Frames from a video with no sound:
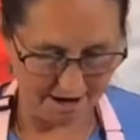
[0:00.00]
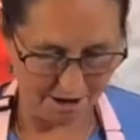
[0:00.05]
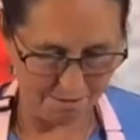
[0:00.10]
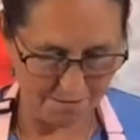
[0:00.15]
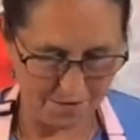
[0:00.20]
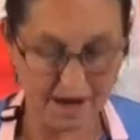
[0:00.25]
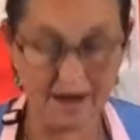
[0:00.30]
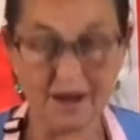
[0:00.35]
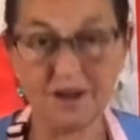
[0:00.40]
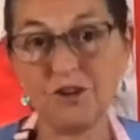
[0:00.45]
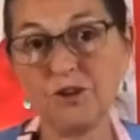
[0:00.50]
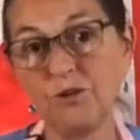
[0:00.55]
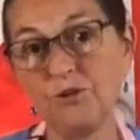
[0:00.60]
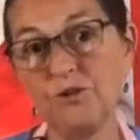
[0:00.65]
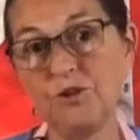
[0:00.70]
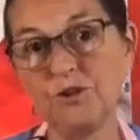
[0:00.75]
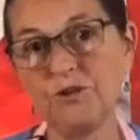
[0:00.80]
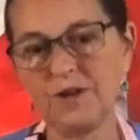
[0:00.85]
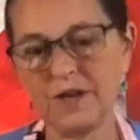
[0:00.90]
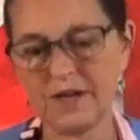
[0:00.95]
And you do
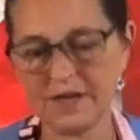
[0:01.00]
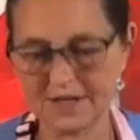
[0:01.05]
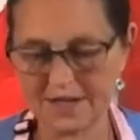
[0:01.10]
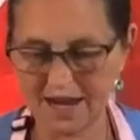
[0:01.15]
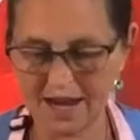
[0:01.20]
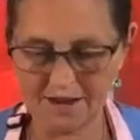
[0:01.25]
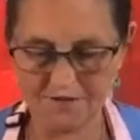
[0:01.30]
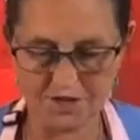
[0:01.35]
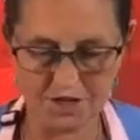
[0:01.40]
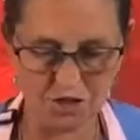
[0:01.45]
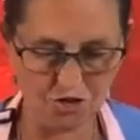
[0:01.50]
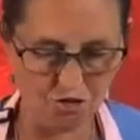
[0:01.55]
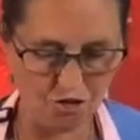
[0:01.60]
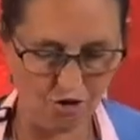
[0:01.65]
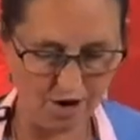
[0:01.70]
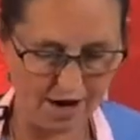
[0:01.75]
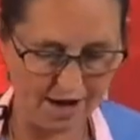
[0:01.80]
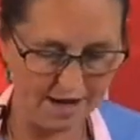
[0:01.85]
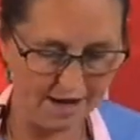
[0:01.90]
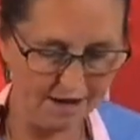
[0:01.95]
need to have it
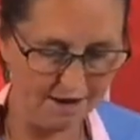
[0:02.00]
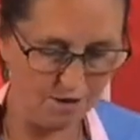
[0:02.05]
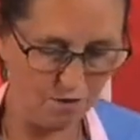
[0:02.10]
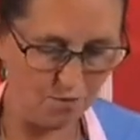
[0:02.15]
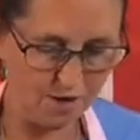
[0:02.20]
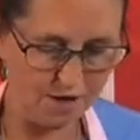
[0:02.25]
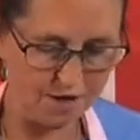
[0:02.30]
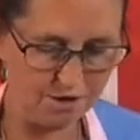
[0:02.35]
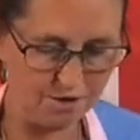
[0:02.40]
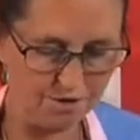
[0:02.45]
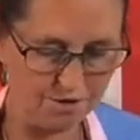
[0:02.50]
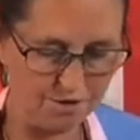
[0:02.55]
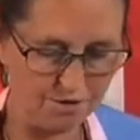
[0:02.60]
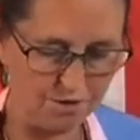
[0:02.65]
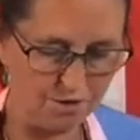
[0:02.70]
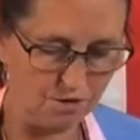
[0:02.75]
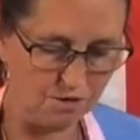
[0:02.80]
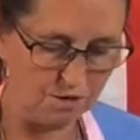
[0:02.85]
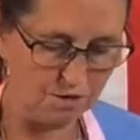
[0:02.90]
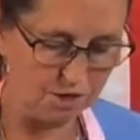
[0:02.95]
dry when you do
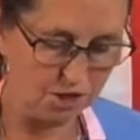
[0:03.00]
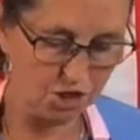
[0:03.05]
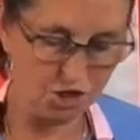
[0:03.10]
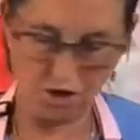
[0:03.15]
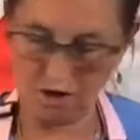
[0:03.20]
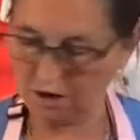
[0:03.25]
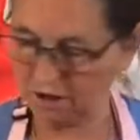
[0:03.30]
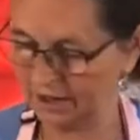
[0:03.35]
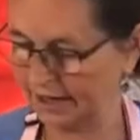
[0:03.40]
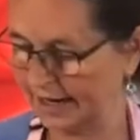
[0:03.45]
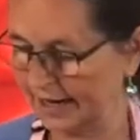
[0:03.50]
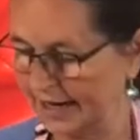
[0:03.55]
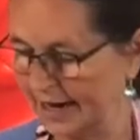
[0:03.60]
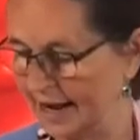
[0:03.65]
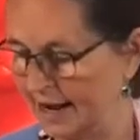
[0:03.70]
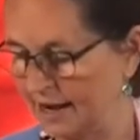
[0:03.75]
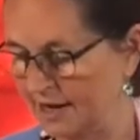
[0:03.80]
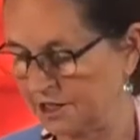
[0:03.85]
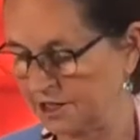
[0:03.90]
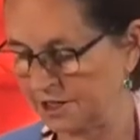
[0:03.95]
your chocolate
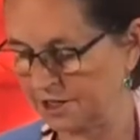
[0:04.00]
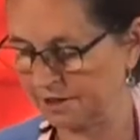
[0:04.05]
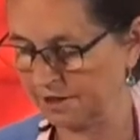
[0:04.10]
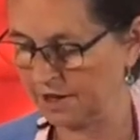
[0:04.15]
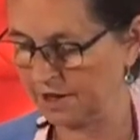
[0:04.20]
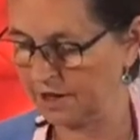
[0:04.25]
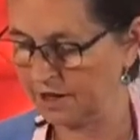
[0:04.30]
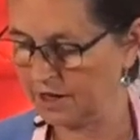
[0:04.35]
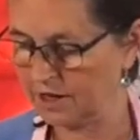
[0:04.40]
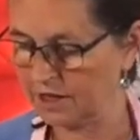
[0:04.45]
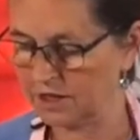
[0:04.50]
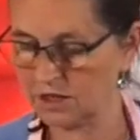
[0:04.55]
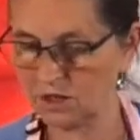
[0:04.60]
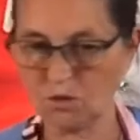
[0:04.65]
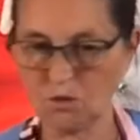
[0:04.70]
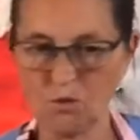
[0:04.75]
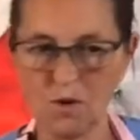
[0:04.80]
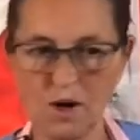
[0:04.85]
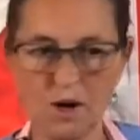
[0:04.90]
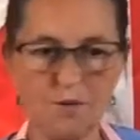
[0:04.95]
ganache. So
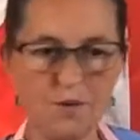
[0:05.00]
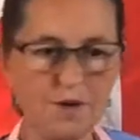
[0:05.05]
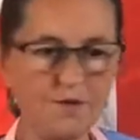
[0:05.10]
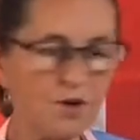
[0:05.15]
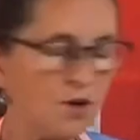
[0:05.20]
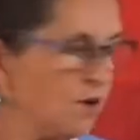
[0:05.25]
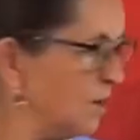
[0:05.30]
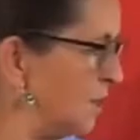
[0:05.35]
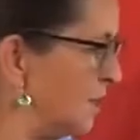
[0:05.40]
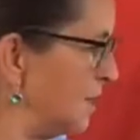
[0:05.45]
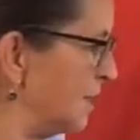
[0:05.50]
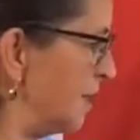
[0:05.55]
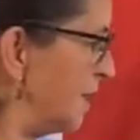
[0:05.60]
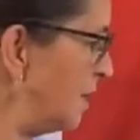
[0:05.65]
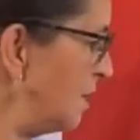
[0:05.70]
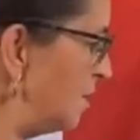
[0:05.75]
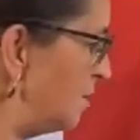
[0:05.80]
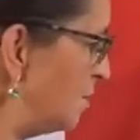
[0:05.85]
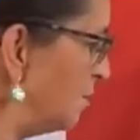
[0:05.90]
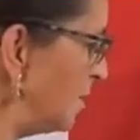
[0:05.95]
what we've got
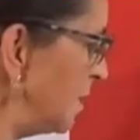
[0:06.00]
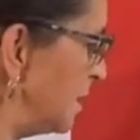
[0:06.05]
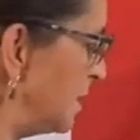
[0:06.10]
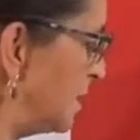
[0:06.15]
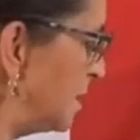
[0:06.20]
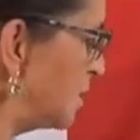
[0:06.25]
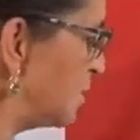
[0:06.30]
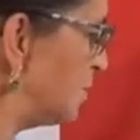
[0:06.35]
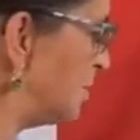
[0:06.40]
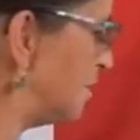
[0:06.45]
now is we've